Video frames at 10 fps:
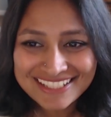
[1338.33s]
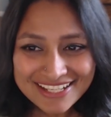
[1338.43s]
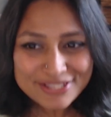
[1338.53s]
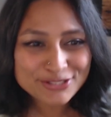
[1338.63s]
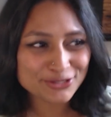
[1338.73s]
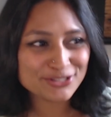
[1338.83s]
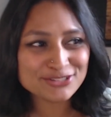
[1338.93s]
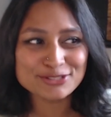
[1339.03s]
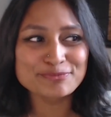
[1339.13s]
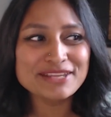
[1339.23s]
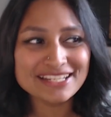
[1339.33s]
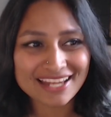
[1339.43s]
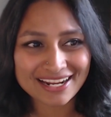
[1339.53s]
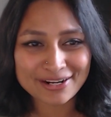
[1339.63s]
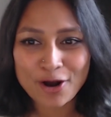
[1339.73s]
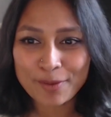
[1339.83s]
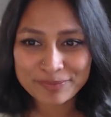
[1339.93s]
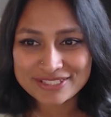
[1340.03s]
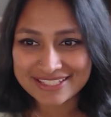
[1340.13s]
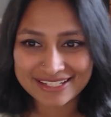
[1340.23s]
So this is me like
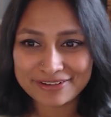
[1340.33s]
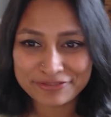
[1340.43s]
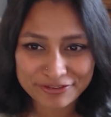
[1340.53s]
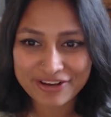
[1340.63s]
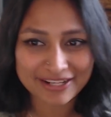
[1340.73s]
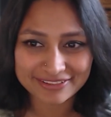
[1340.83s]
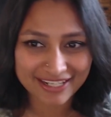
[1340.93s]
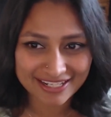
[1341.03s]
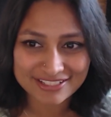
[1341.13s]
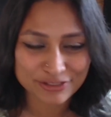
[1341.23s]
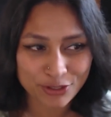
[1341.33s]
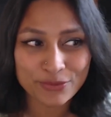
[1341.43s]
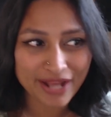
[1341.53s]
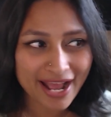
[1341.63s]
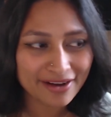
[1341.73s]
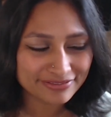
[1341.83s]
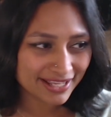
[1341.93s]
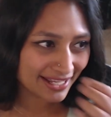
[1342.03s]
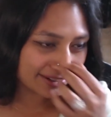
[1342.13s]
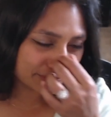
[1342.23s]
compensating for the fact that I just don't have
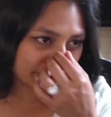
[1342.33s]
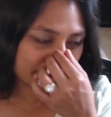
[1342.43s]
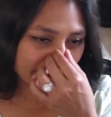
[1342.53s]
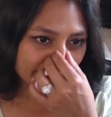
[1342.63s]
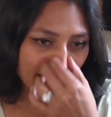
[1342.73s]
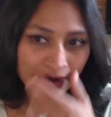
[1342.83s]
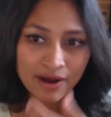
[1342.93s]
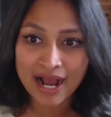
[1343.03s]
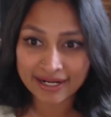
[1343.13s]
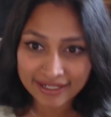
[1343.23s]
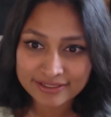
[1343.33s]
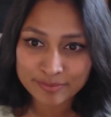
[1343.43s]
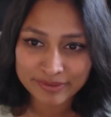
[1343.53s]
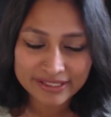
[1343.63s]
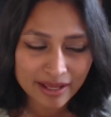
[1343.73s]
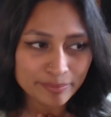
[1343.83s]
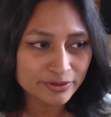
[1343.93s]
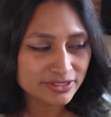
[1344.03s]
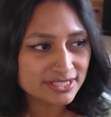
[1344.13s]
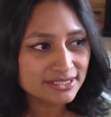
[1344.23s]
that with me now. I had to be that
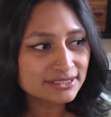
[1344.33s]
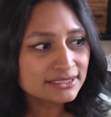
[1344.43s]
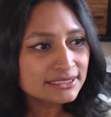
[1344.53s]
person.